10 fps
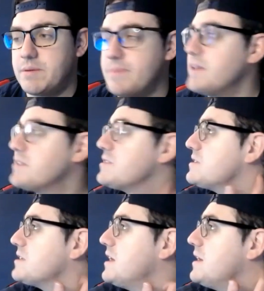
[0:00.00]
I mean, it's
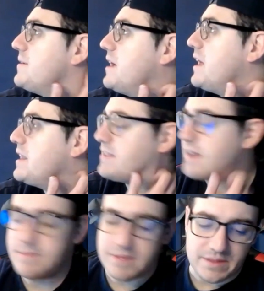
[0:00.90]
just
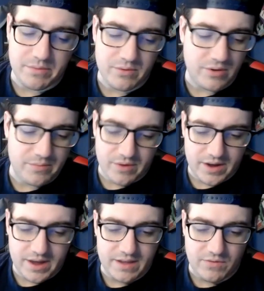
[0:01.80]
anytime that the Brie,
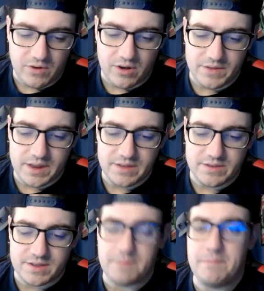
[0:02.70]
Brie is involved, it
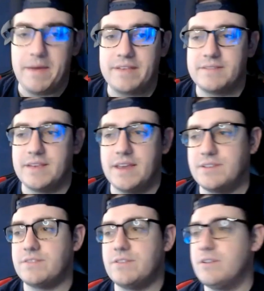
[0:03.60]
is just a mess, and
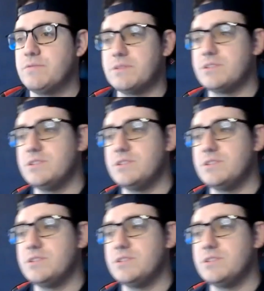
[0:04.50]
it just goes with.